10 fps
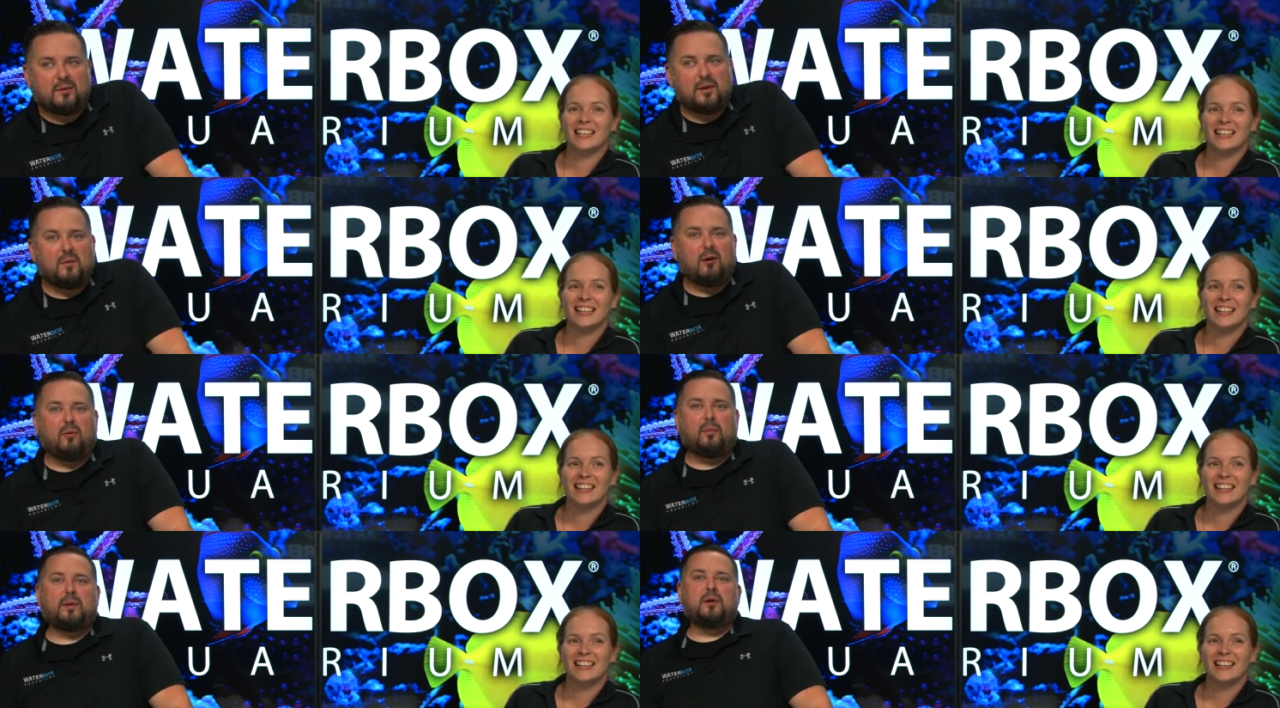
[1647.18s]
Speaker 1: really want
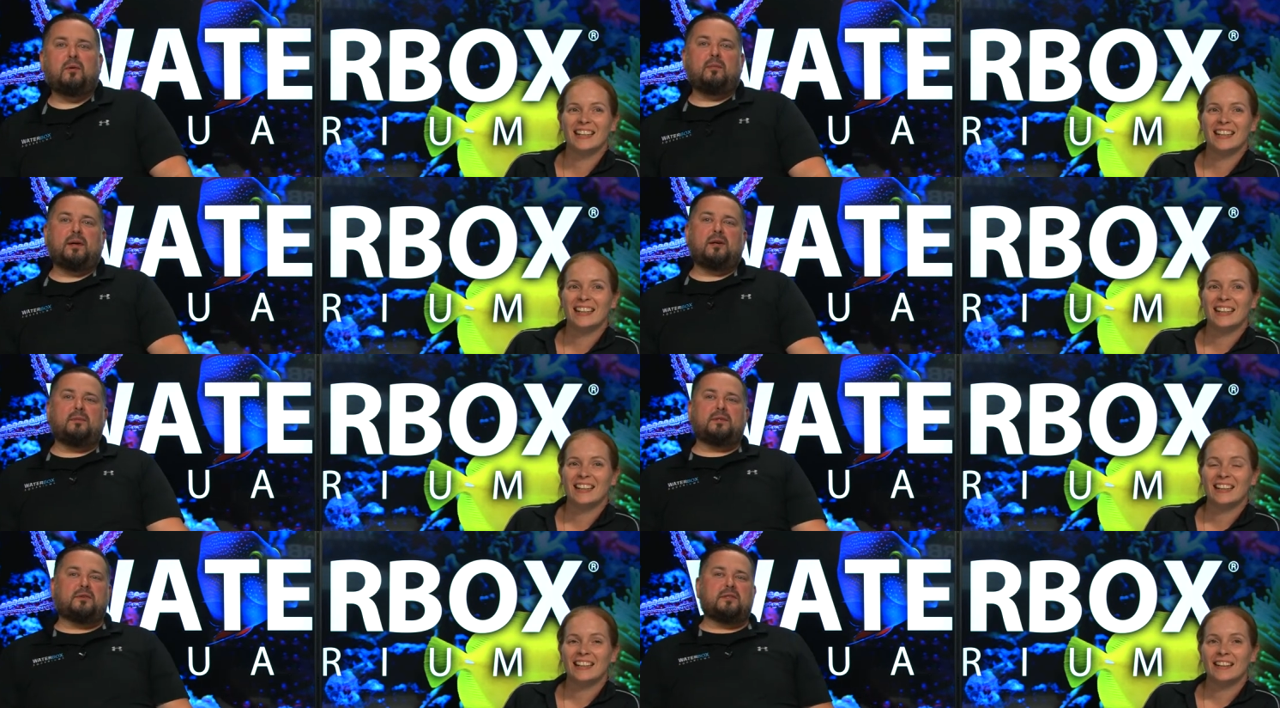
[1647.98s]
one, but don't want my
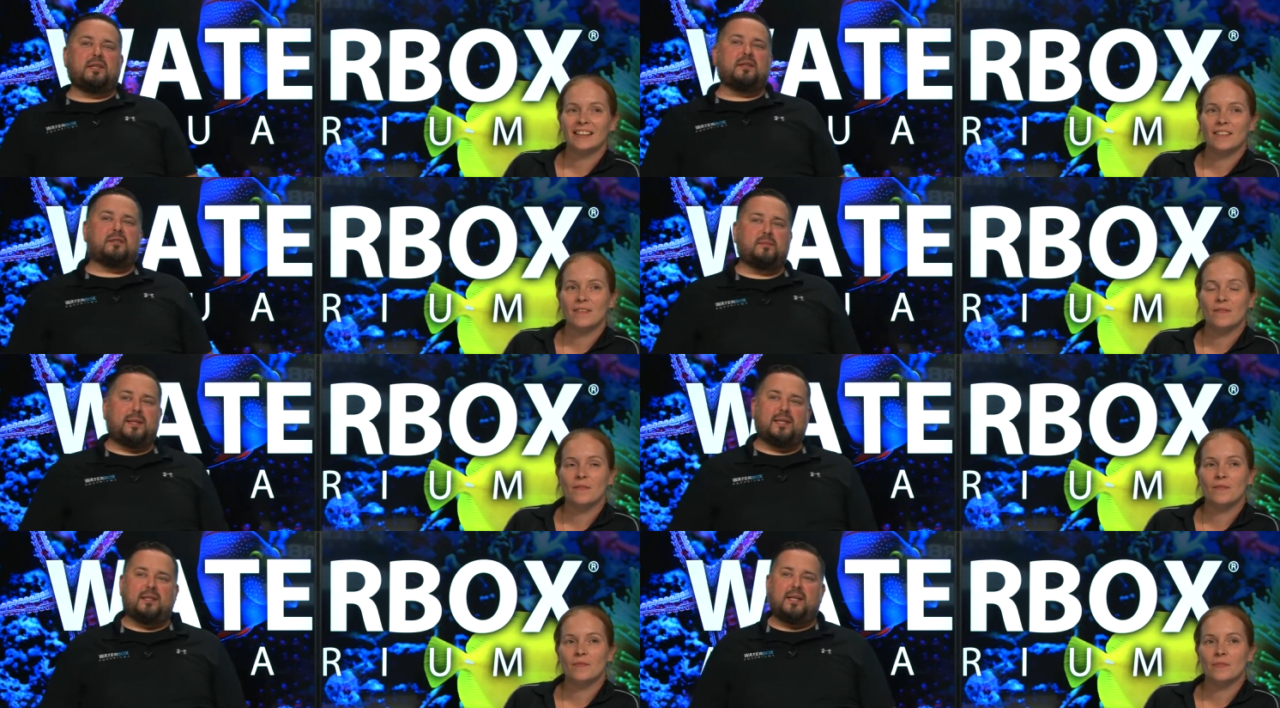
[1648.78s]
hermits or snails to
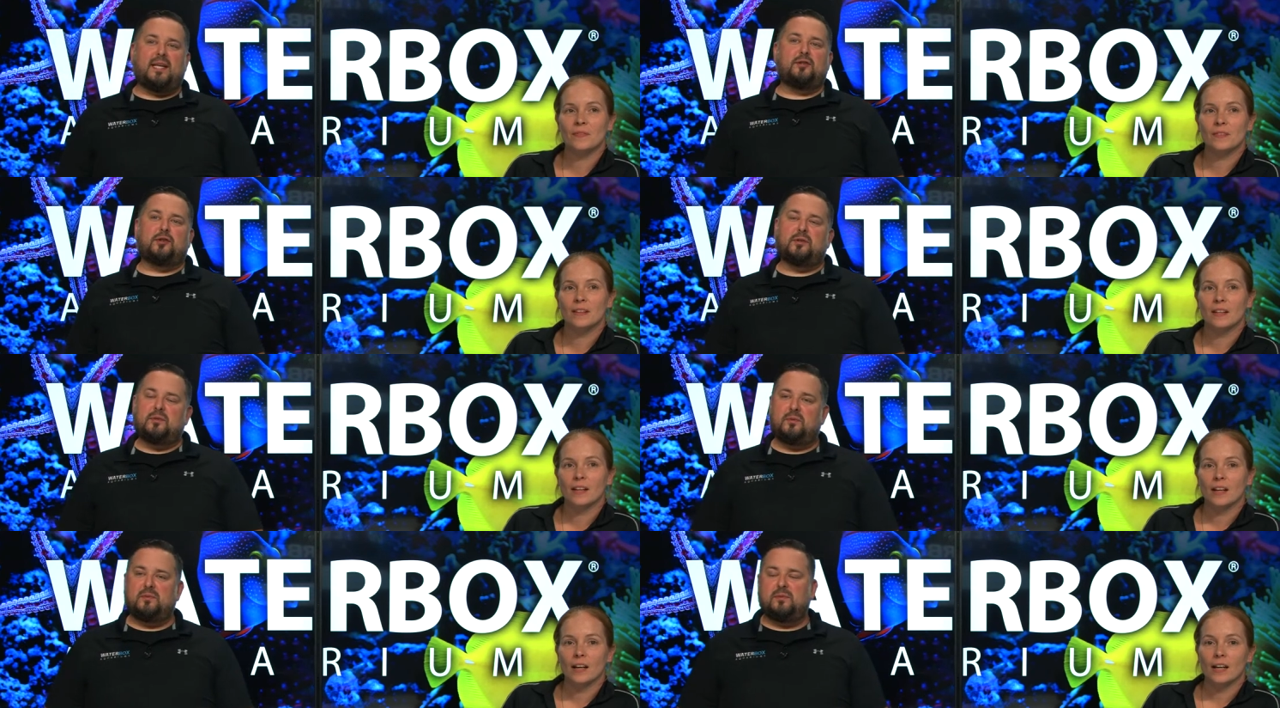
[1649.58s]
be endangered.
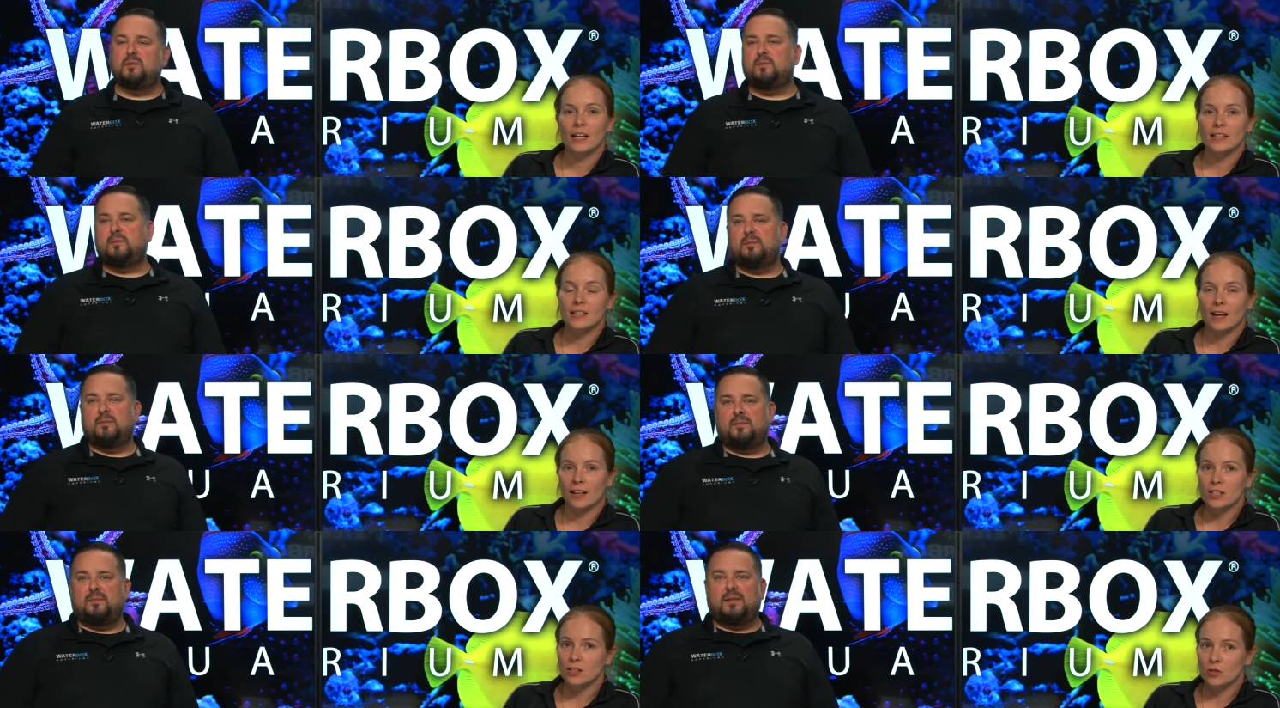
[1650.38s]
Speaker 2: It's
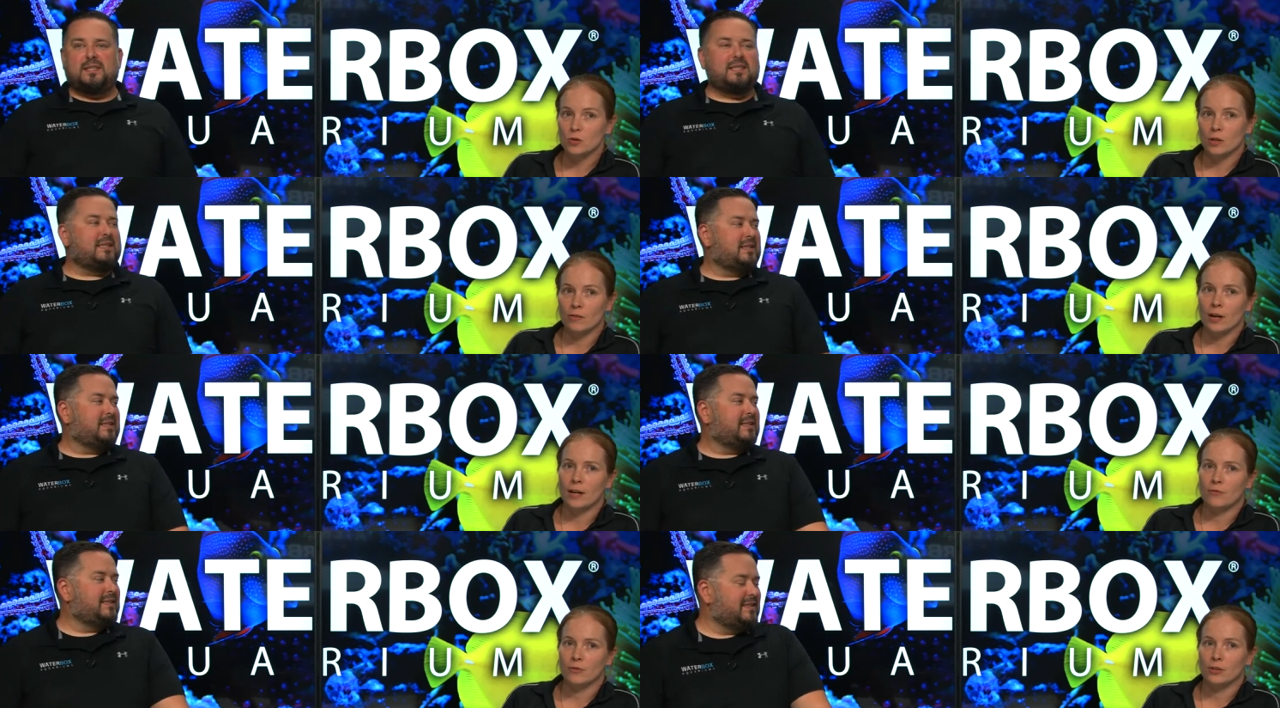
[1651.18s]
actually a
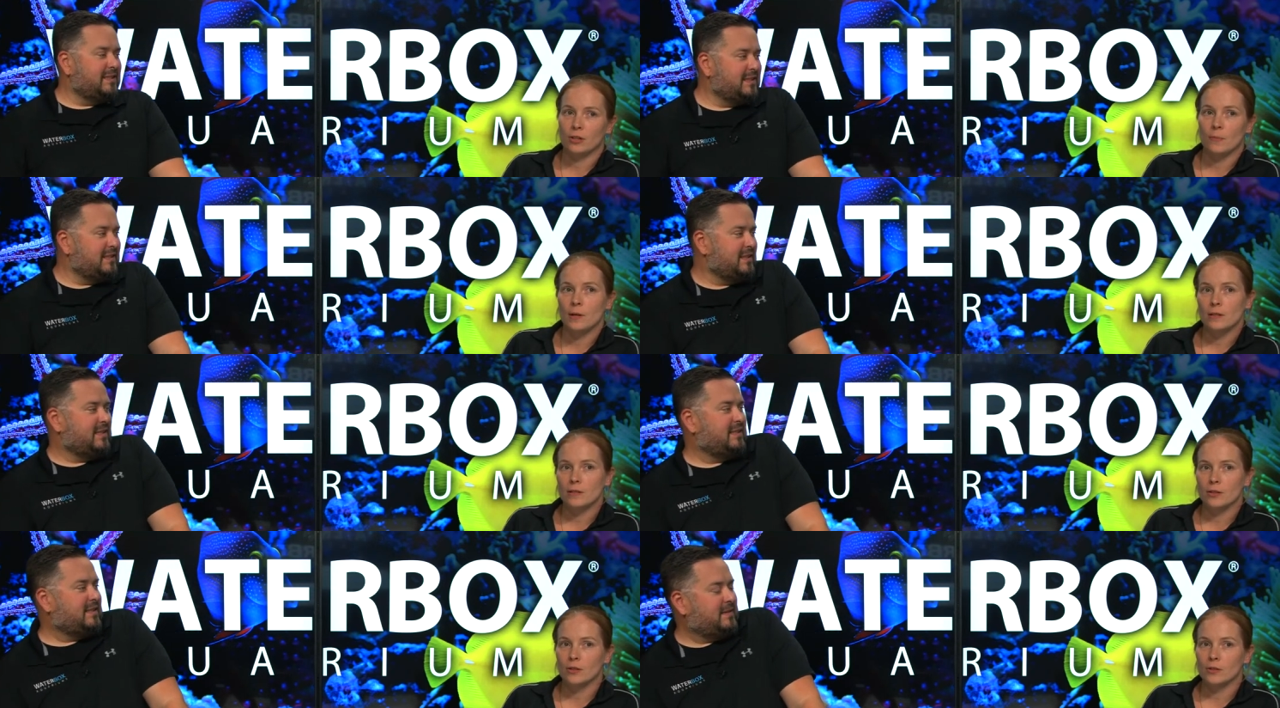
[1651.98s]
joyride for your hermit,
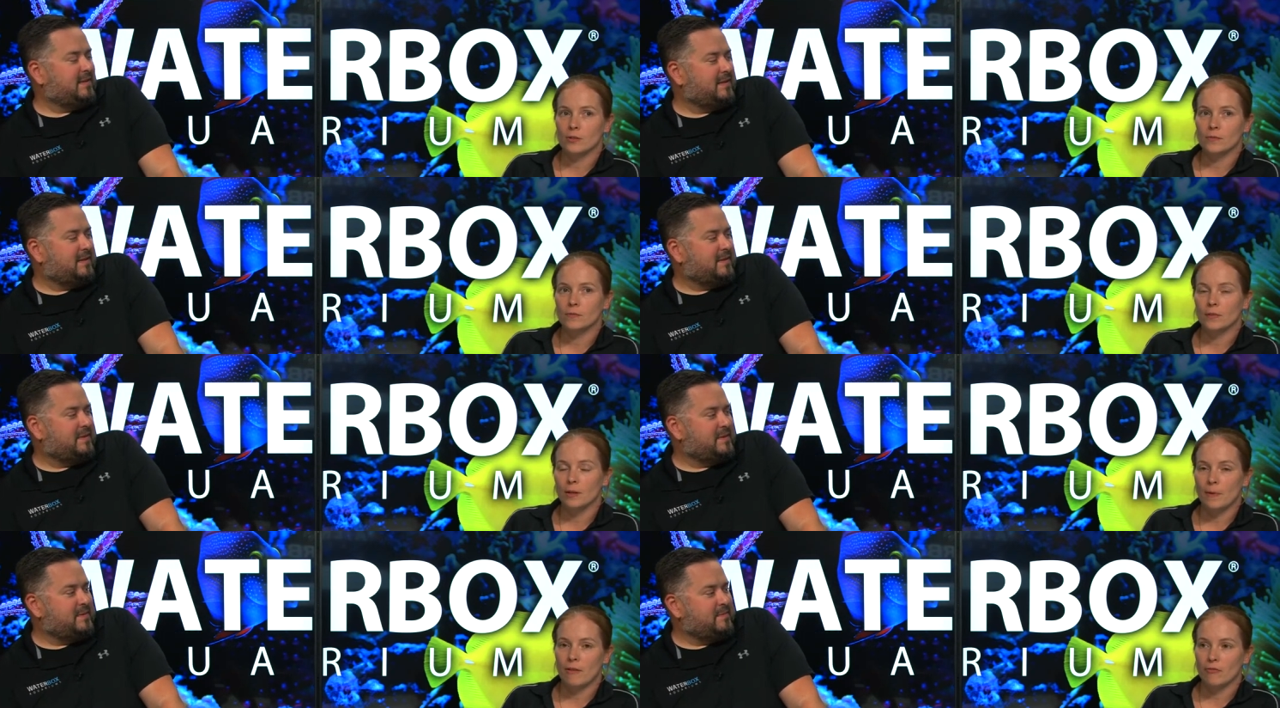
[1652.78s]
so let
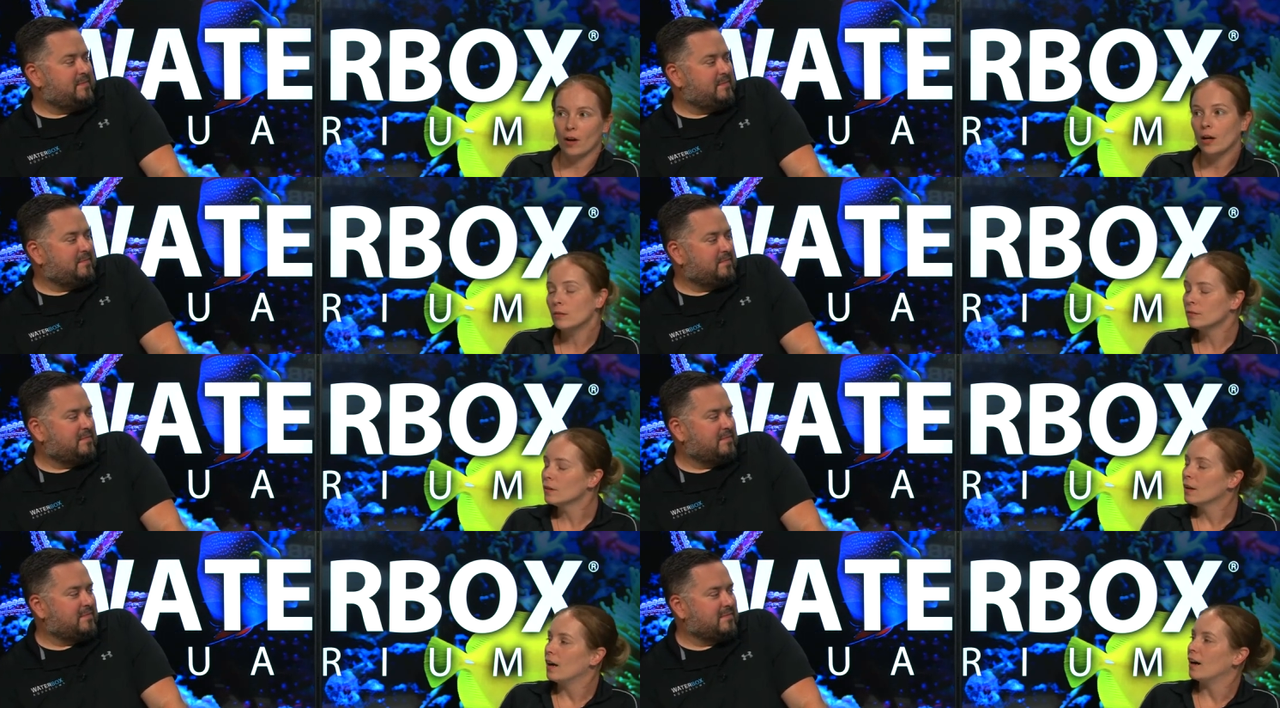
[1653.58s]
them have fun.
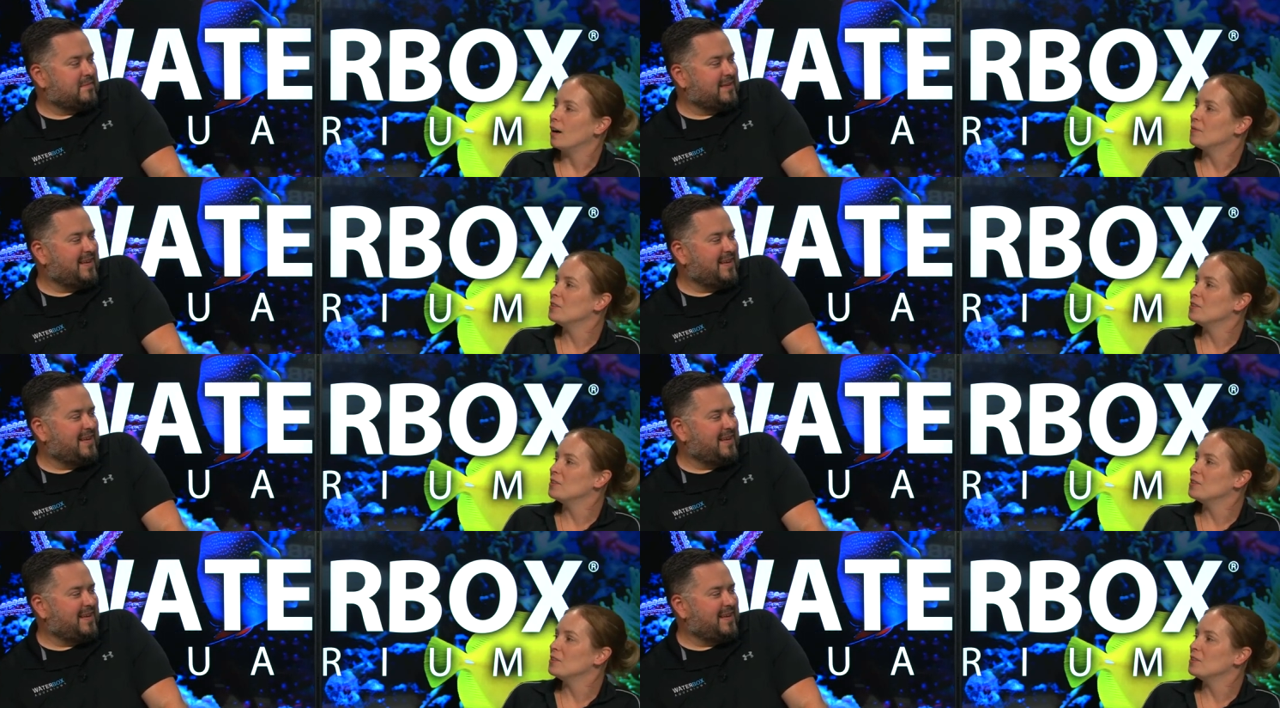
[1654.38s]
Um,